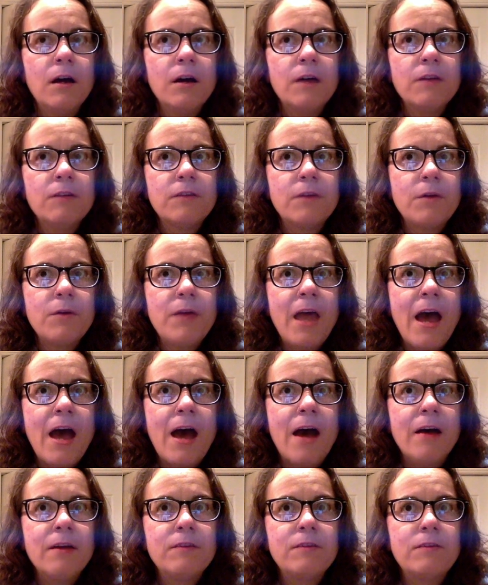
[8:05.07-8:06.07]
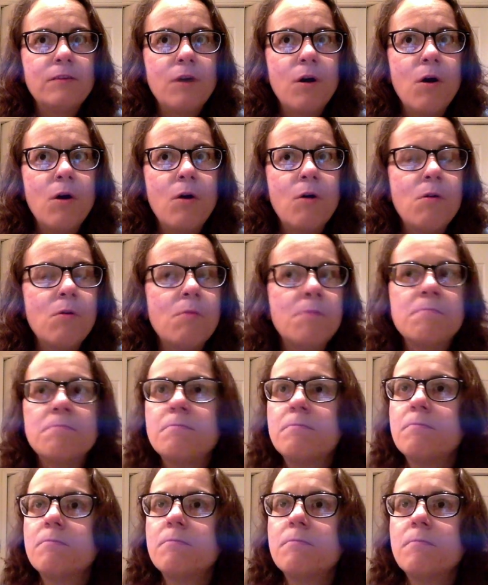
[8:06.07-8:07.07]
So yeah,
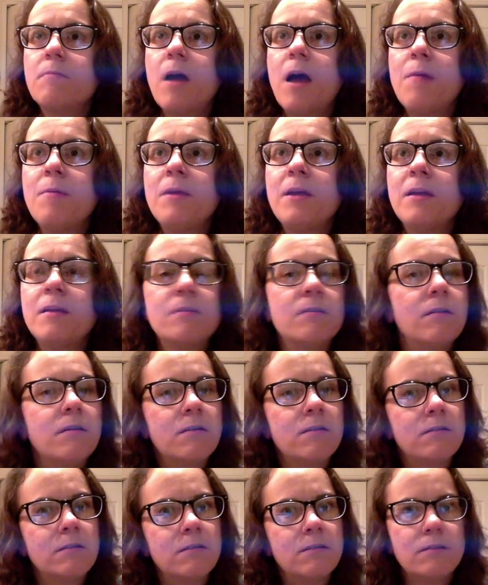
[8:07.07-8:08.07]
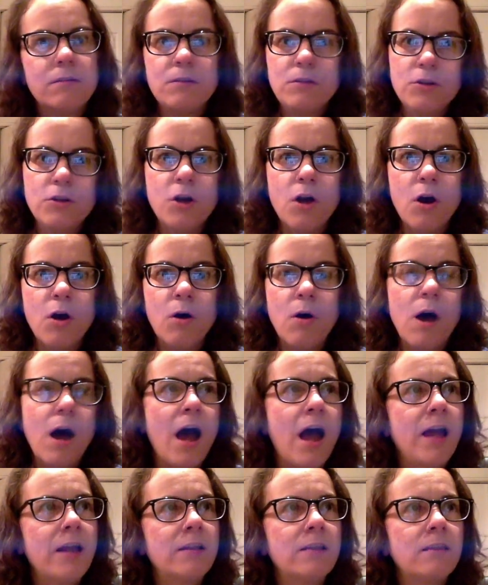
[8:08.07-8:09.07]
I mean,
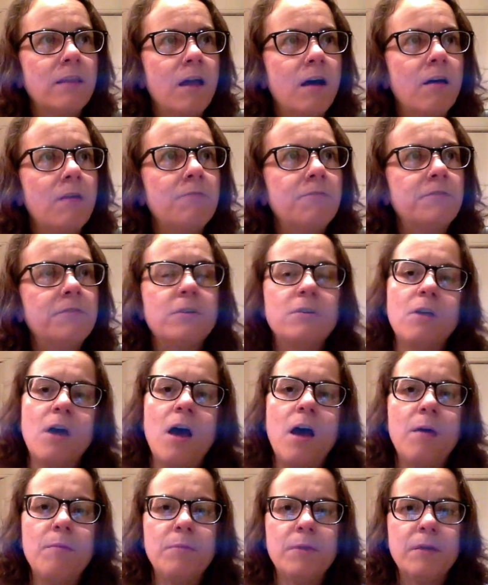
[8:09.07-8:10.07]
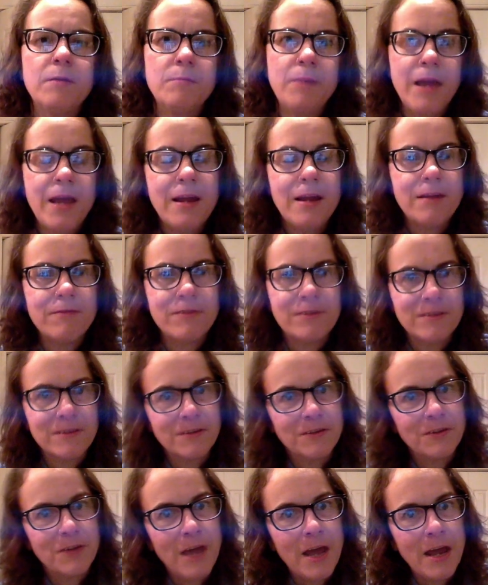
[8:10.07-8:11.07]
I'd love to not be in pain every
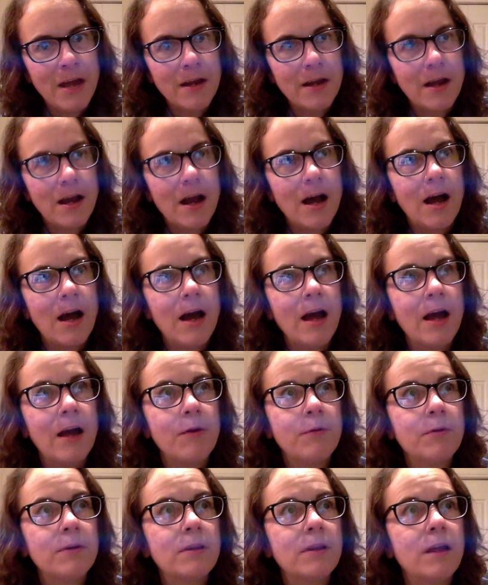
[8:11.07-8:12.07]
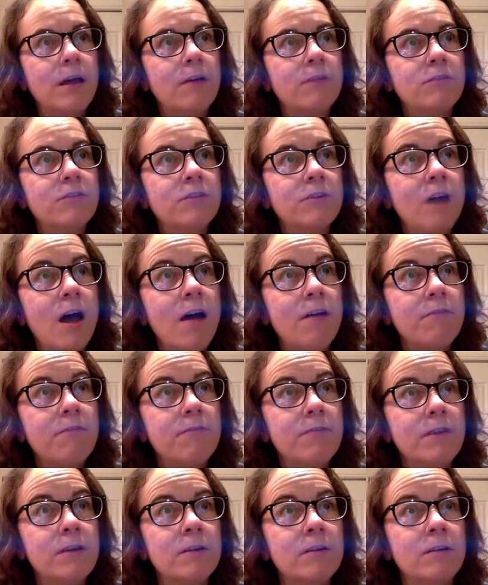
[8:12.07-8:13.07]
single day. I would love to not
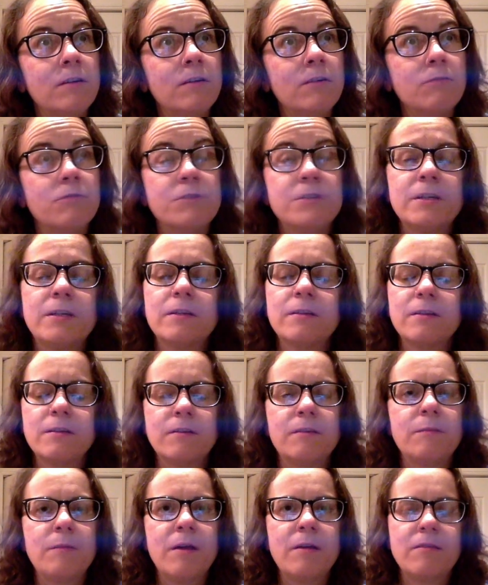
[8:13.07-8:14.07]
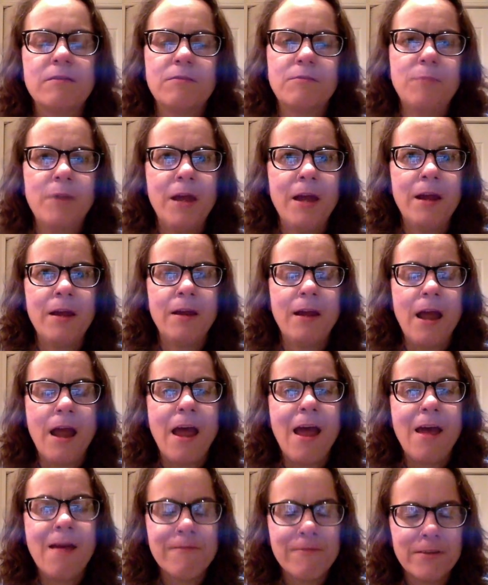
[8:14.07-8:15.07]
feel ridiculous amounts of pain
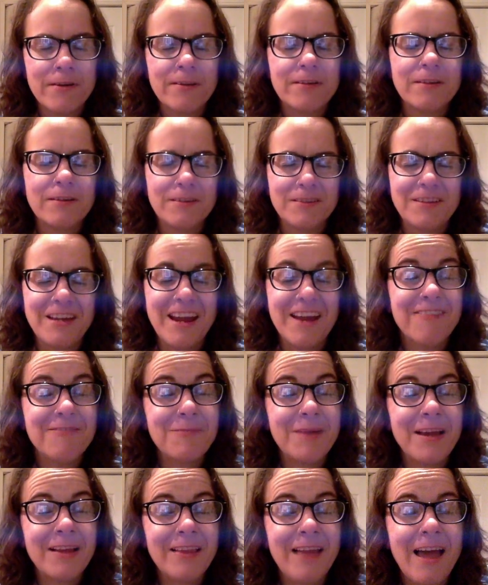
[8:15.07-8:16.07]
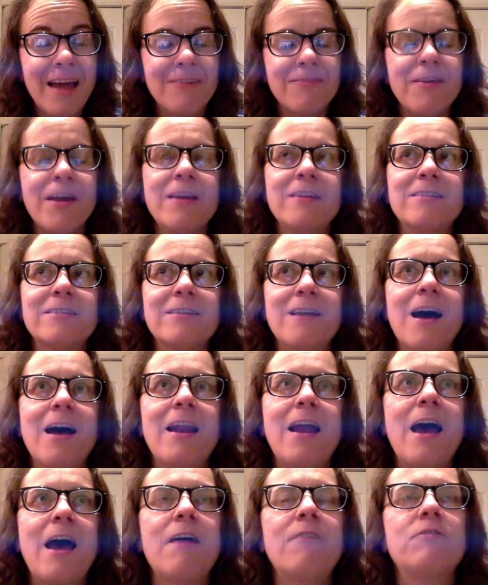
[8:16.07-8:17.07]
every single day of my life, and to
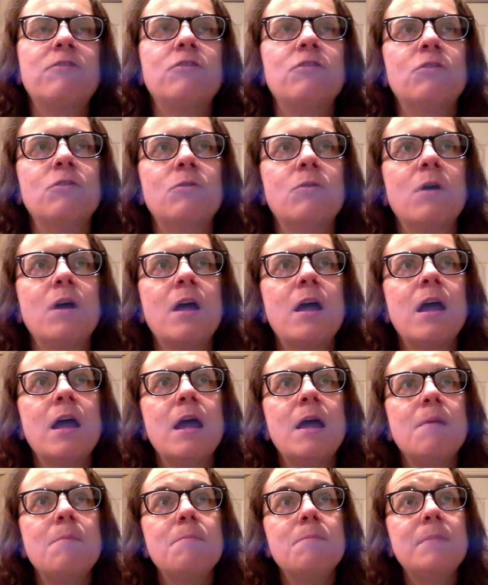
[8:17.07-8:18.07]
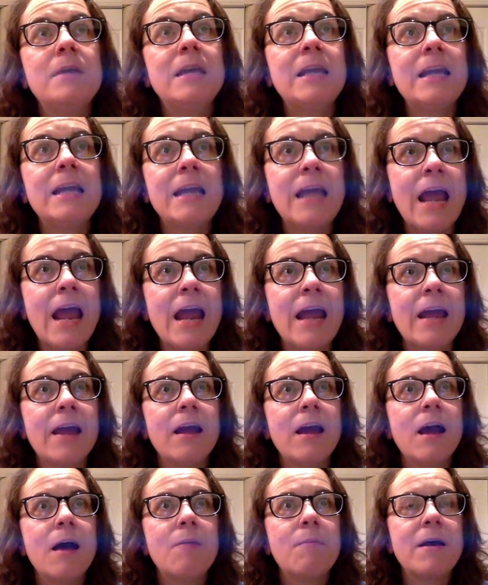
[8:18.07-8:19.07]
not have to
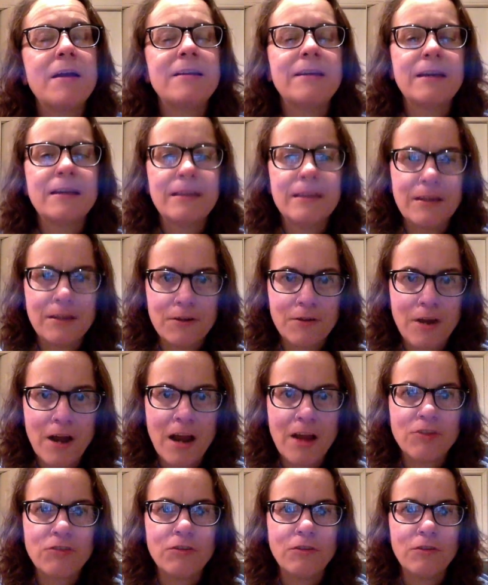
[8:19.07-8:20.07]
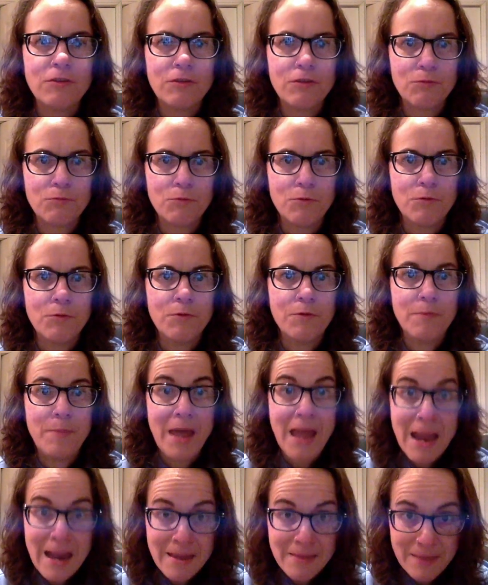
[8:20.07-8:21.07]
mediate my daily interactions through the
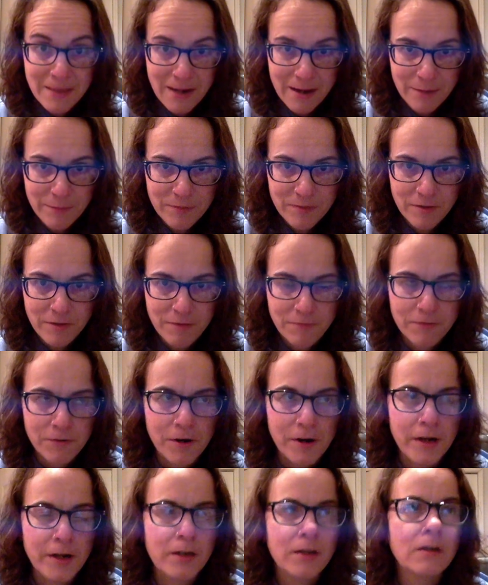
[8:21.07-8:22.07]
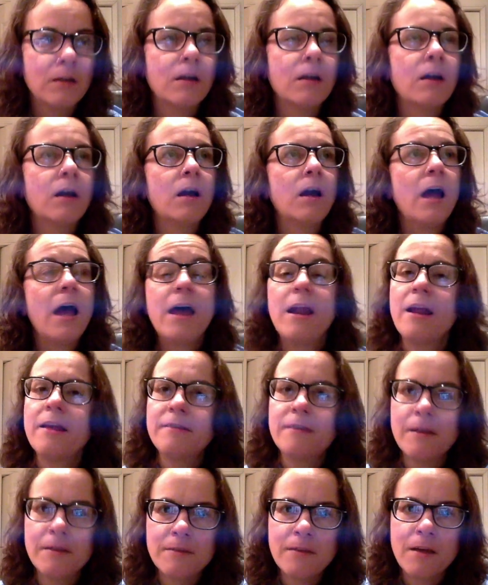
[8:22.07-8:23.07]
pain that I'm suffering. And I
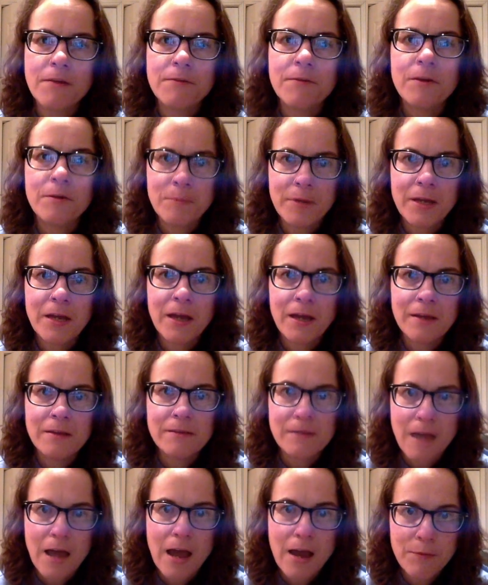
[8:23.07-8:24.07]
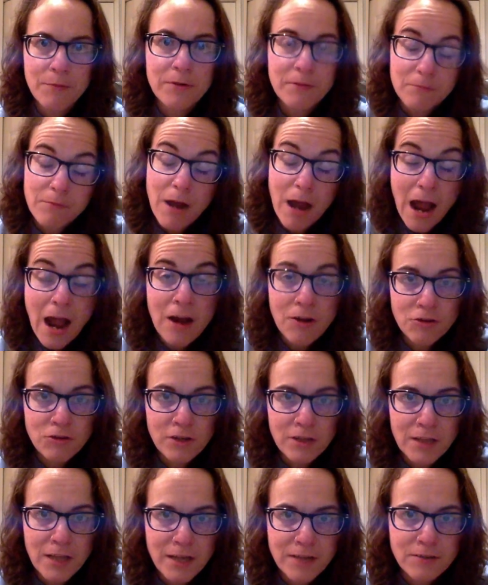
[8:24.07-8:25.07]
say suffer because I would
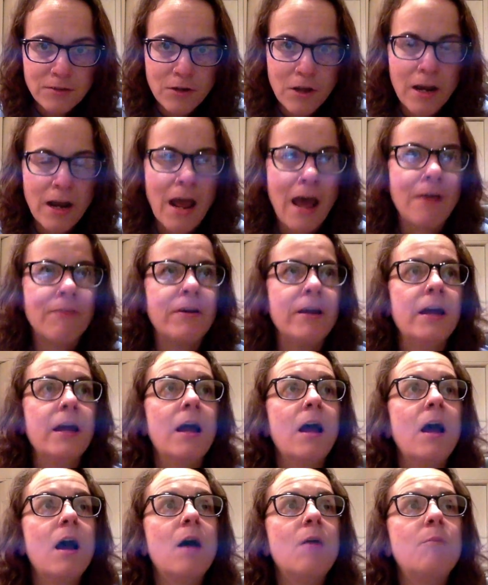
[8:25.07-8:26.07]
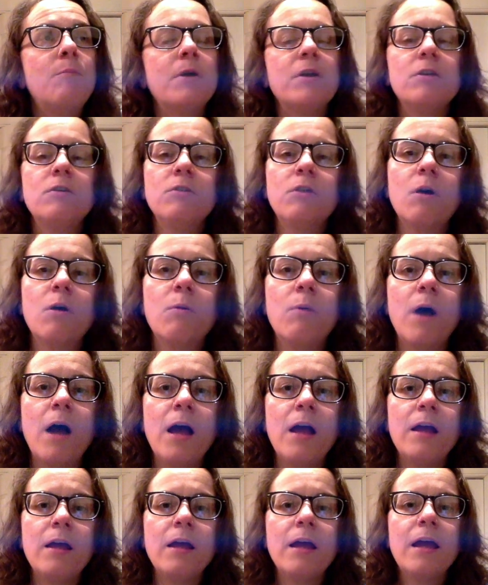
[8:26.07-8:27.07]
actually like to not have it. But you know
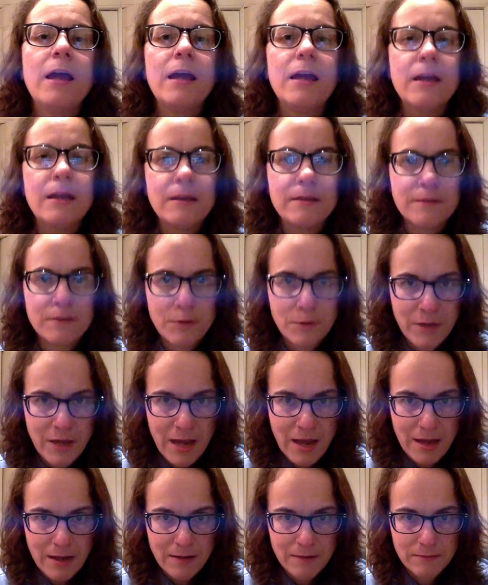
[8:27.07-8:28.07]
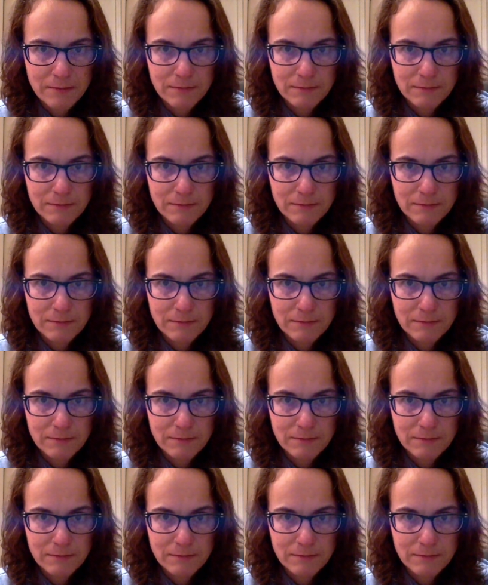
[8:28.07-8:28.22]
what? It's okay.